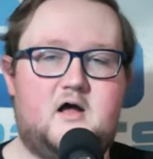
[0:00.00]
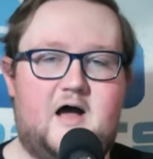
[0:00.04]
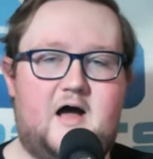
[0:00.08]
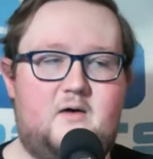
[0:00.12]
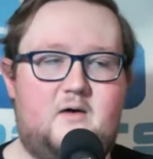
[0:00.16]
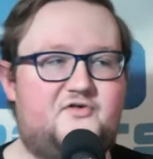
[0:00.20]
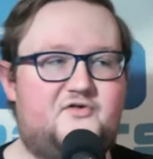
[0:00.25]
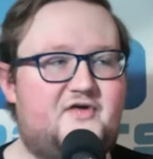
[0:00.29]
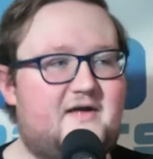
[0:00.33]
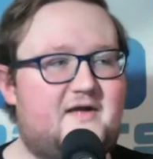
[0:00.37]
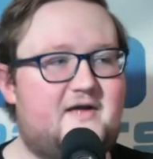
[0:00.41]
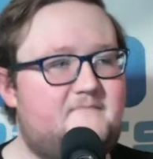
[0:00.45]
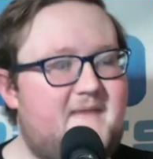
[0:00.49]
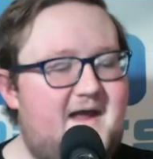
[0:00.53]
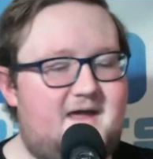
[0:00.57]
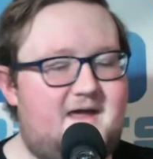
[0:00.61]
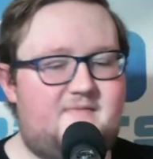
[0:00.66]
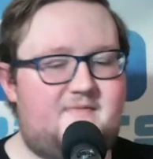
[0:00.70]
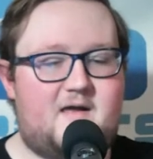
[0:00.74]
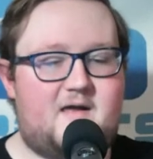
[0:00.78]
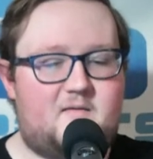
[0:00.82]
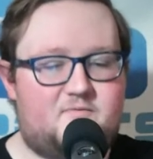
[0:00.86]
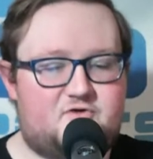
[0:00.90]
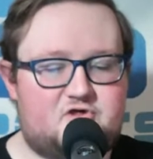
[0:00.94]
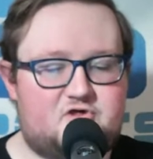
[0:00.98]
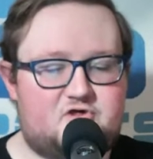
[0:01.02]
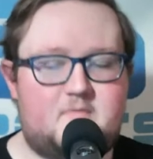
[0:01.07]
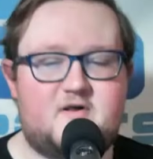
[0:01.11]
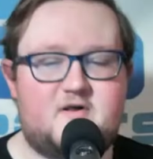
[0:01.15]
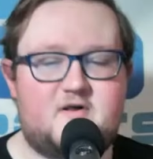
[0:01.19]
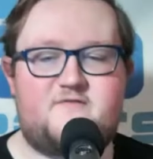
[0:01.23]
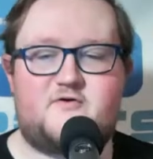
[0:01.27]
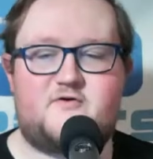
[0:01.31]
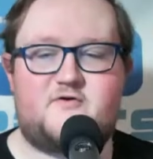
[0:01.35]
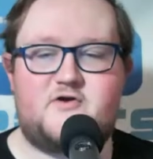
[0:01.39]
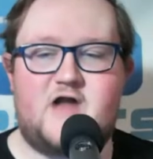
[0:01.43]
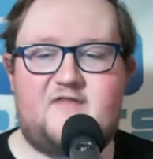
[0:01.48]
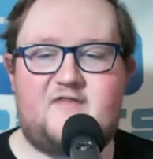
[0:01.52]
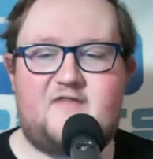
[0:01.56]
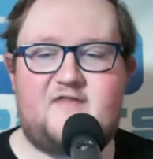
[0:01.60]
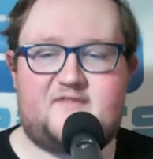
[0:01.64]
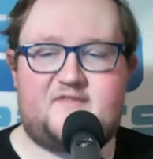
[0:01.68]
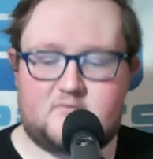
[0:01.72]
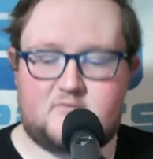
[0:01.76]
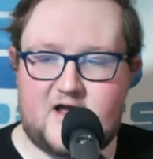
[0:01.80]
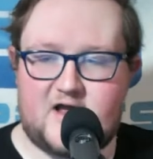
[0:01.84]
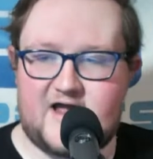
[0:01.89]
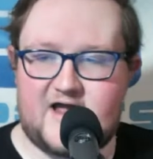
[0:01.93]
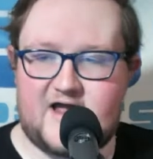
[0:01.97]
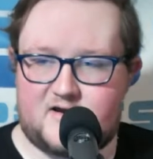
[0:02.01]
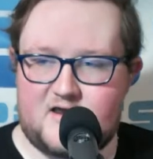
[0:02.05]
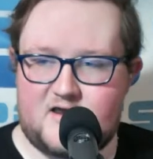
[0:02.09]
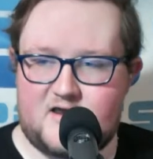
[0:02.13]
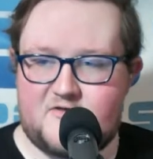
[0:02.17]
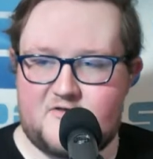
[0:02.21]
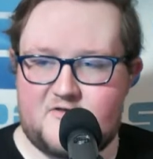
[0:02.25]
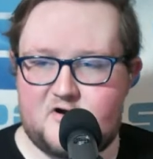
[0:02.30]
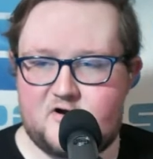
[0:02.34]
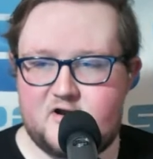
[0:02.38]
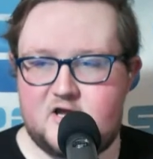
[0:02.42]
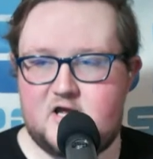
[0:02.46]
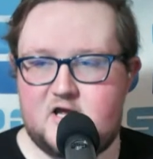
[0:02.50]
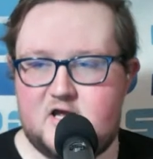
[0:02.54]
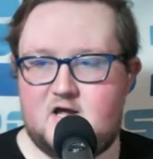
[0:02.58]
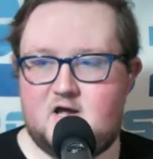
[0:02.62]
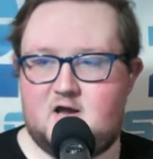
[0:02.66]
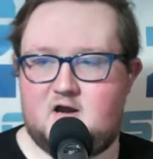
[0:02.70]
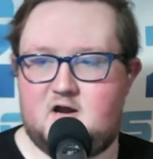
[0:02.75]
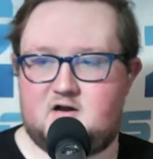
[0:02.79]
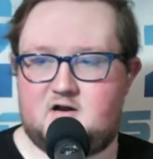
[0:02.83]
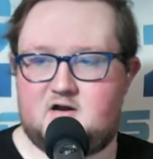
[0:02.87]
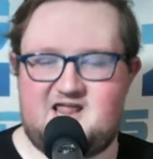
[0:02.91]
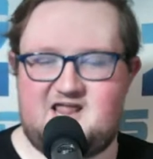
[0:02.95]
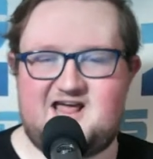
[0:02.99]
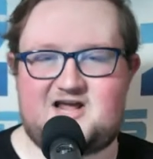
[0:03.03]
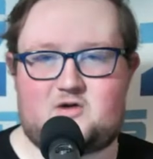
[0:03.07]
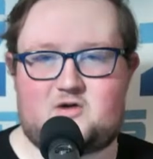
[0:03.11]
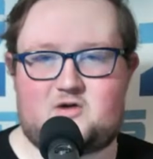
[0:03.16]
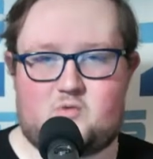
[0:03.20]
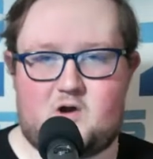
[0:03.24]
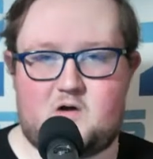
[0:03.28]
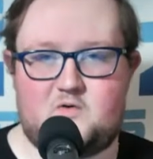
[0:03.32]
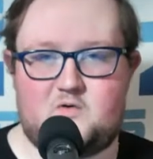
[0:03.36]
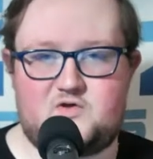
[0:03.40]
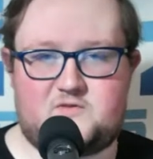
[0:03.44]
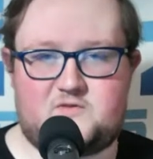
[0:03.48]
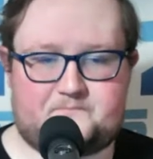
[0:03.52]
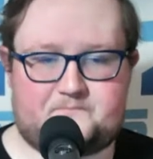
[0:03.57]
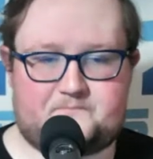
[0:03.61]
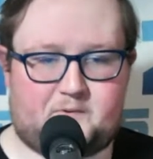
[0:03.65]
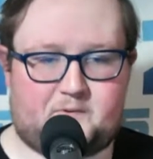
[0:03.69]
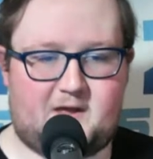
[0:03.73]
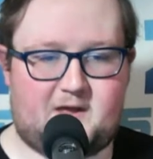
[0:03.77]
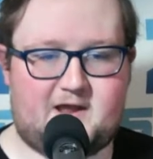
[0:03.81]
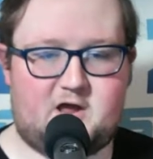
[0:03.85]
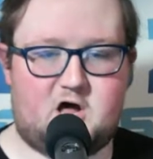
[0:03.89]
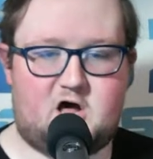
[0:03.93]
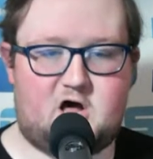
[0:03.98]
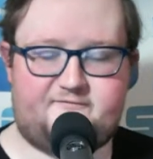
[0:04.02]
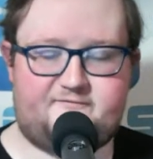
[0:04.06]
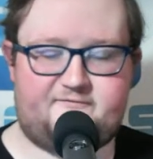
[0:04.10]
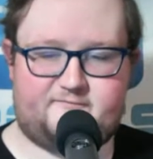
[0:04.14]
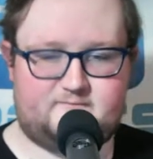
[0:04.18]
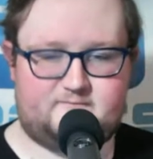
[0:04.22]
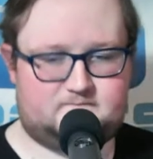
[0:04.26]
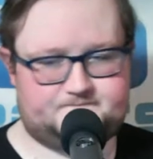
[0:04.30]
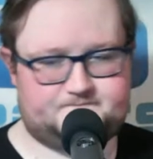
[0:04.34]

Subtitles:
I was like, man, that was so much for nothing, right? Another Nick Rose playoff,